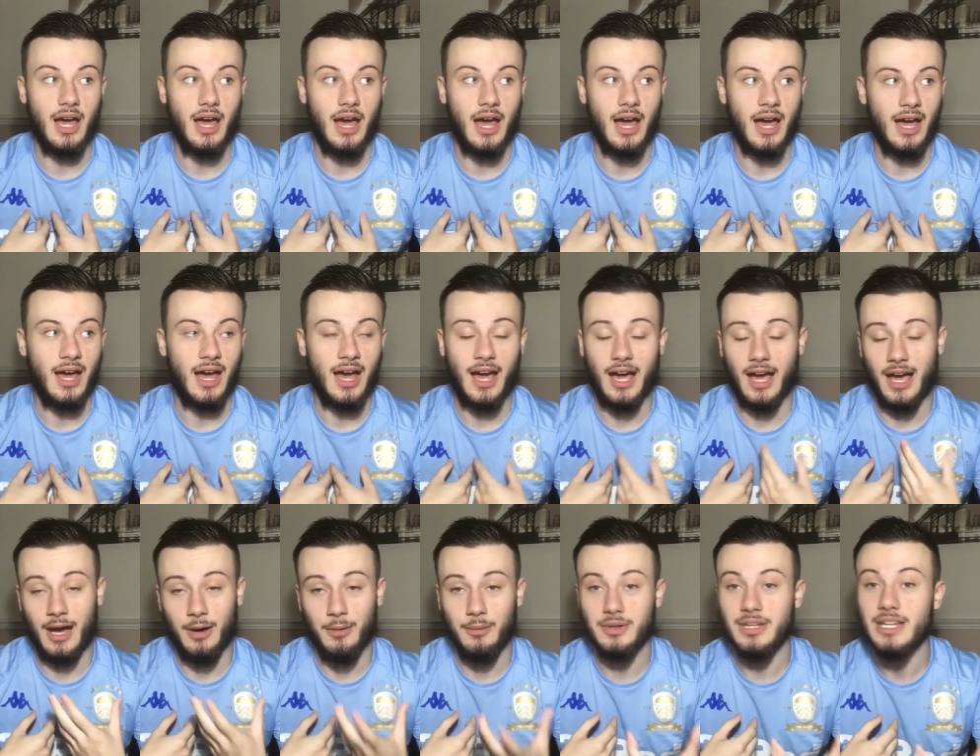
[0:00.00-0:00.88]
I,
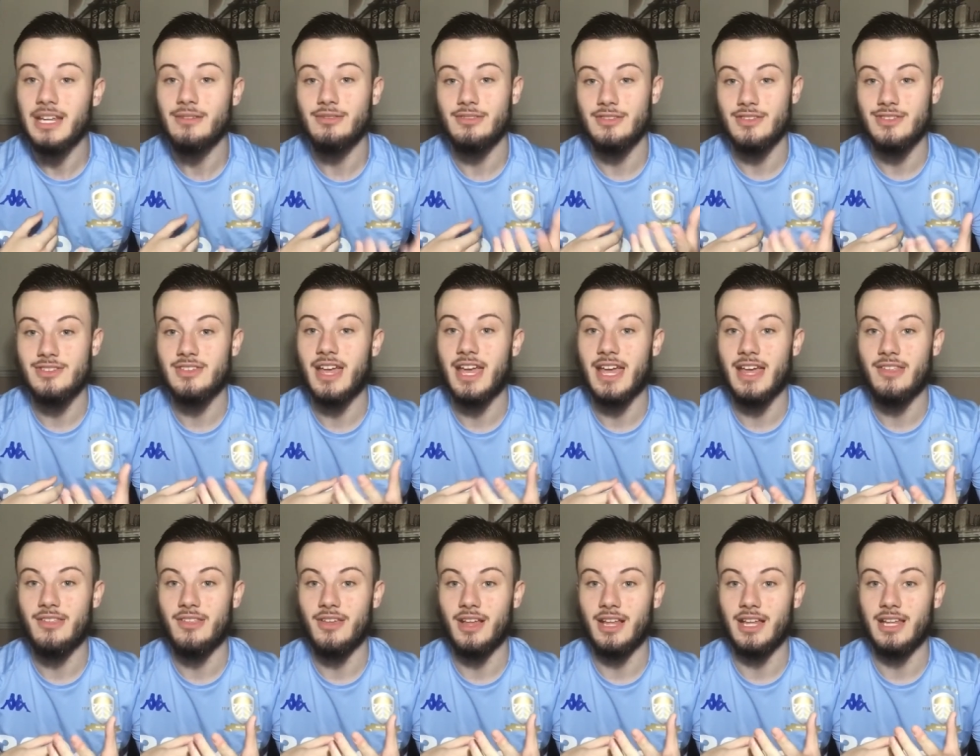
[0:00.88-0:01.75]
I would even say
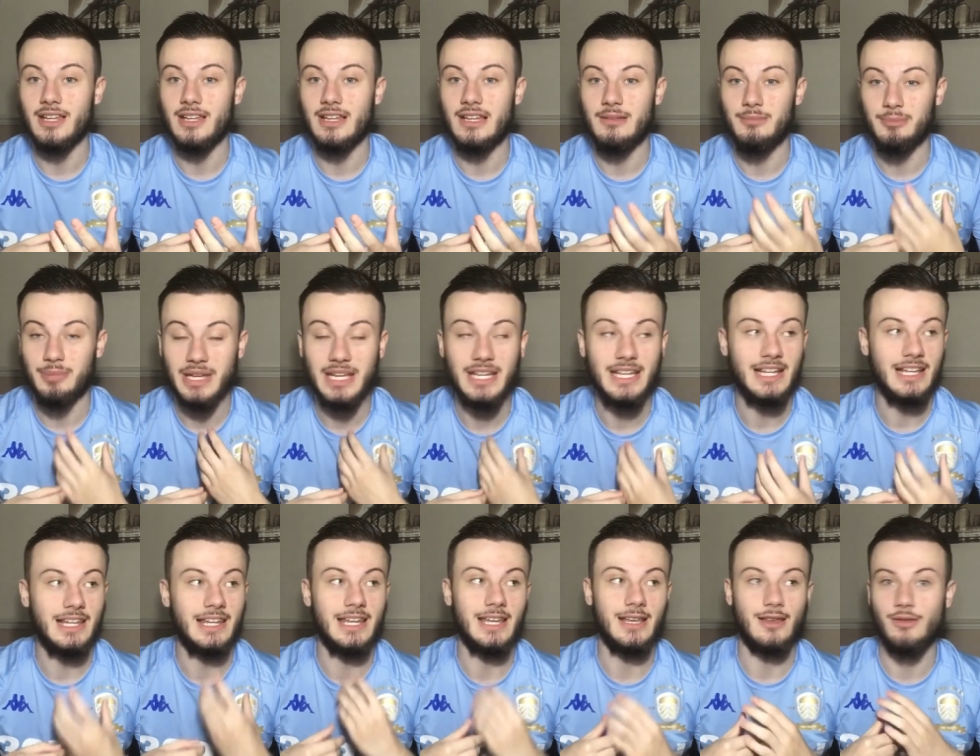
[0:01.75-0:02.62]
that being a
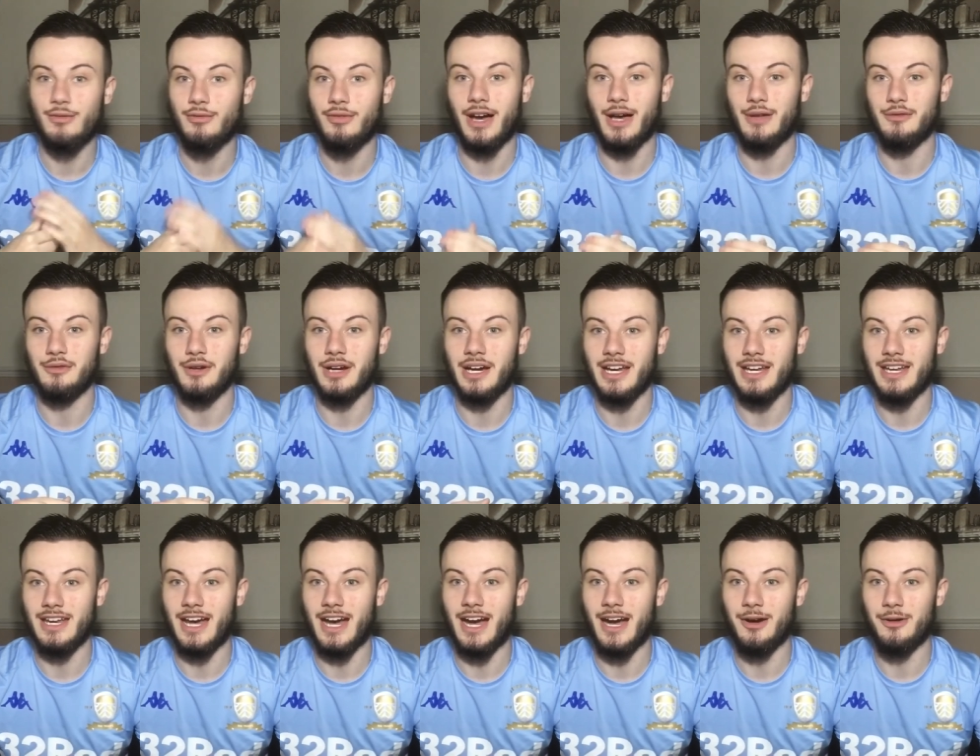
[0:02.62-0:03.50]
Leeds fan right
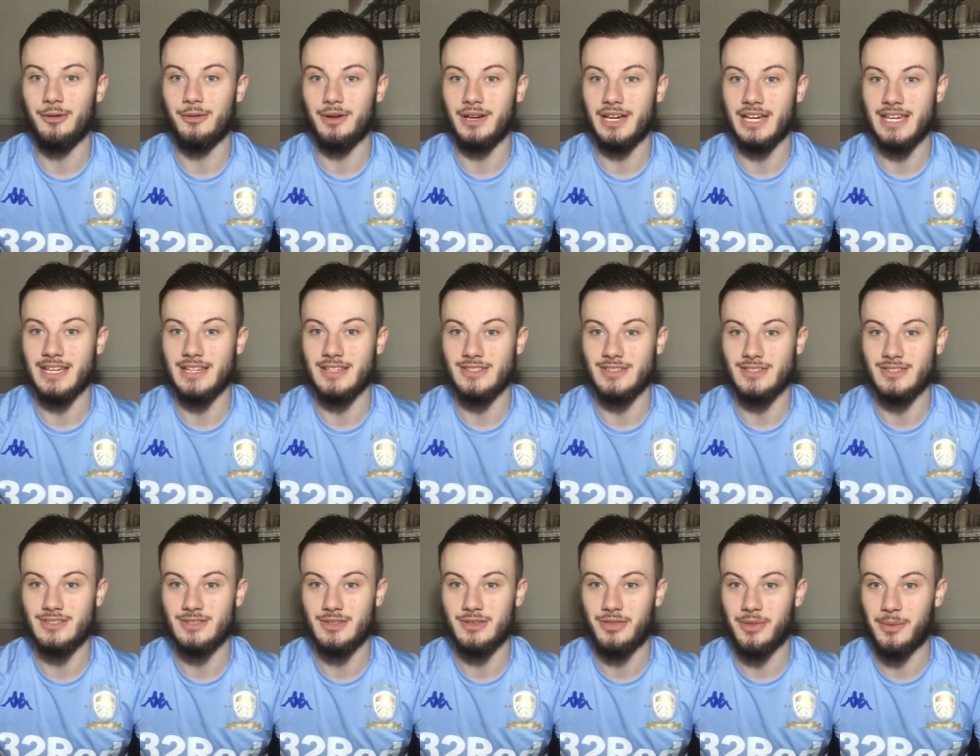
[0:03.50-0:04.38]
now
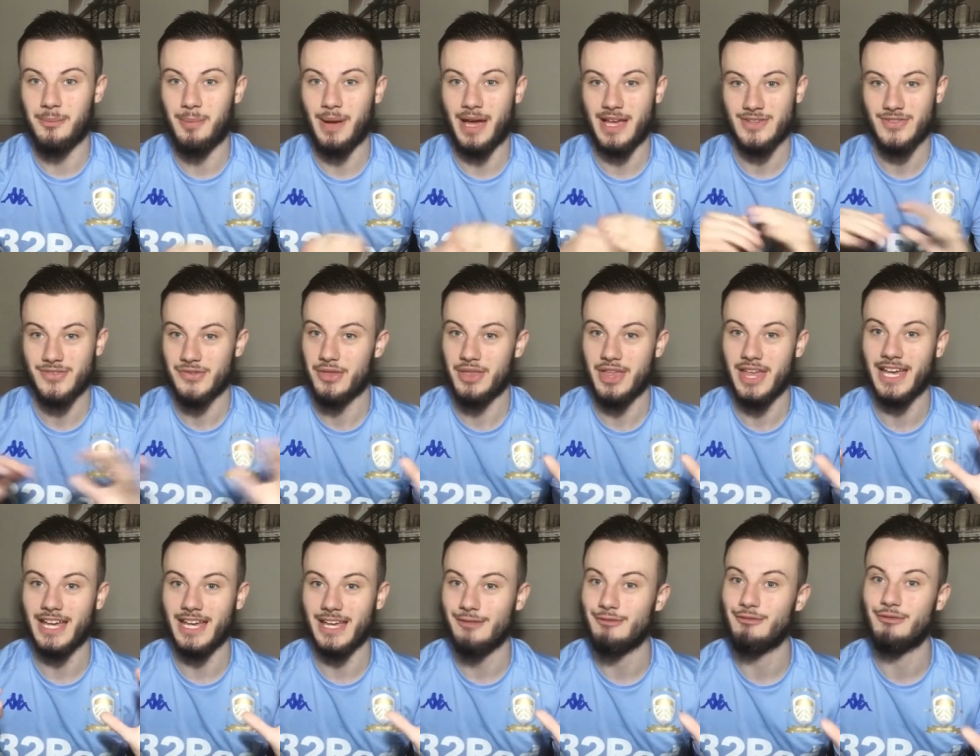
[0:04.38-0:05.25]
is the best
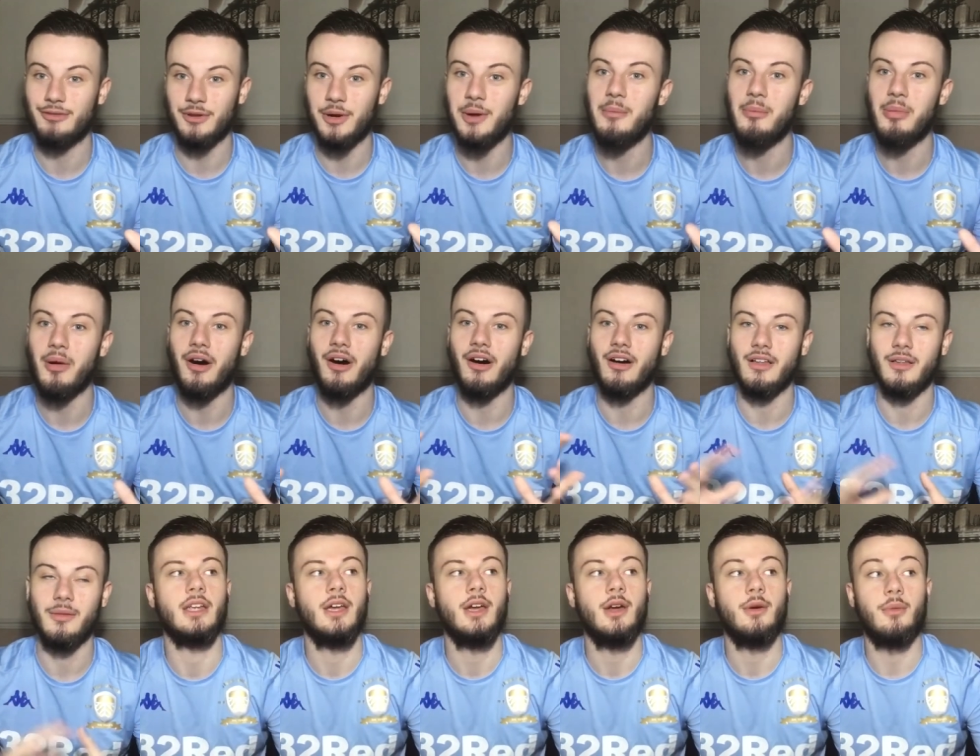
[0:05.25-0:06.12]
thing in
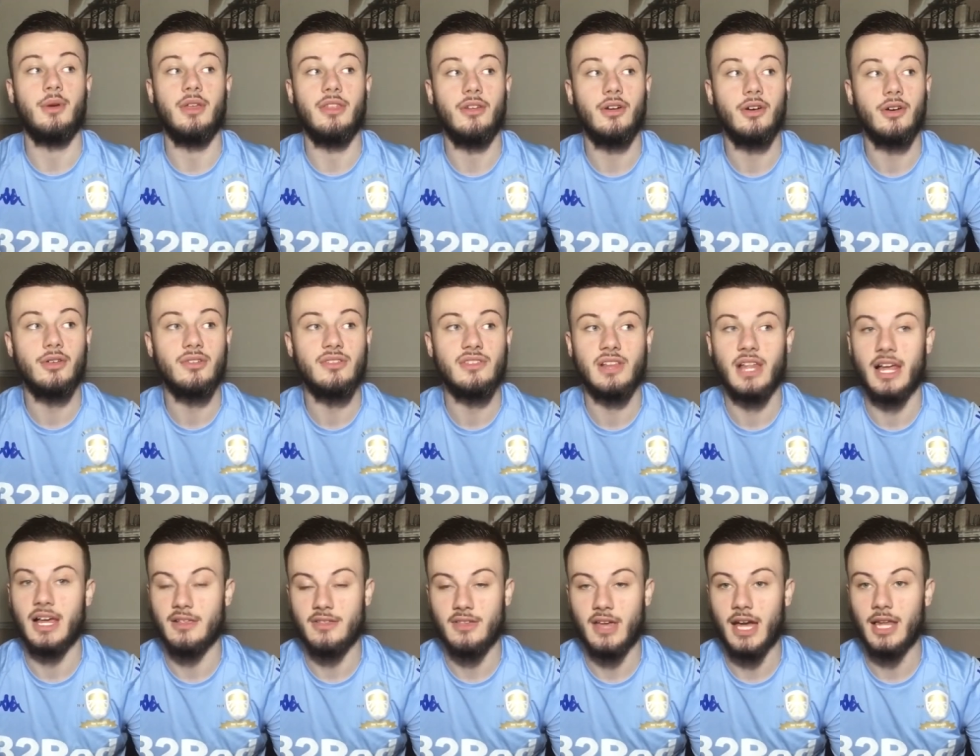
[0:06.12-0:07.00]
football. With us,
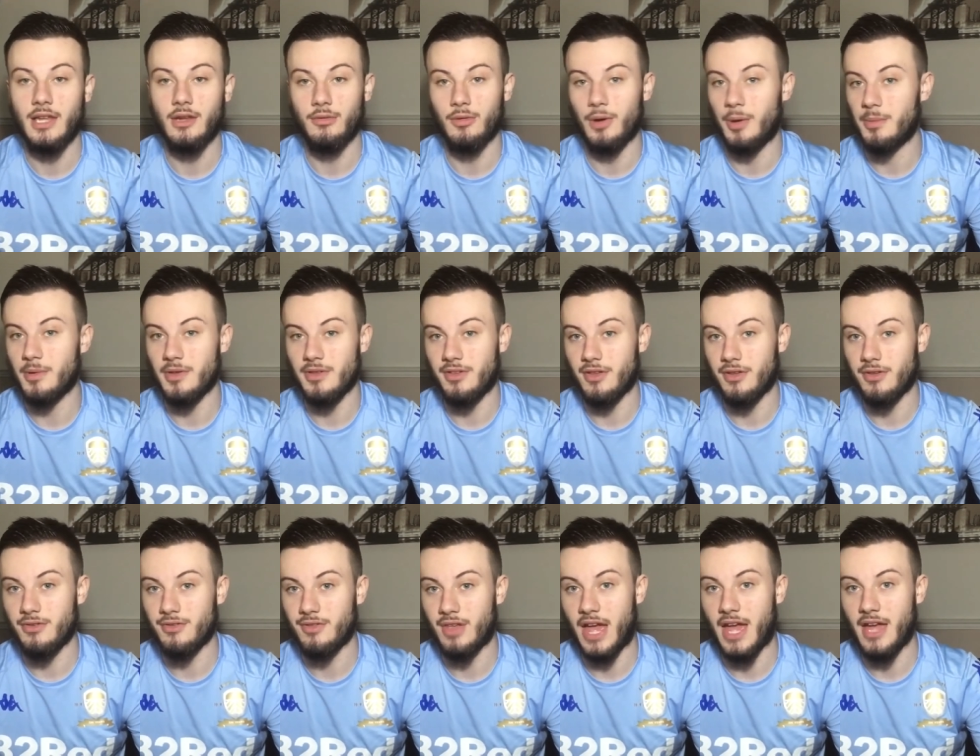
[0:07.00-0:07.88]
like Tyler Roberts has
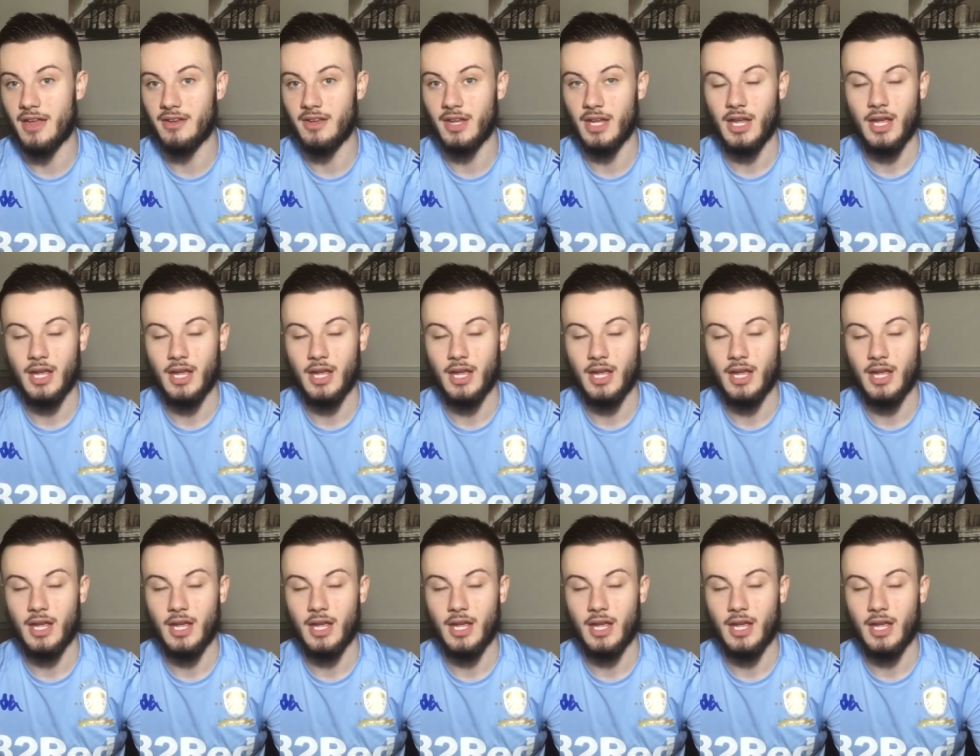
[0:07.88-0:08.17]
said,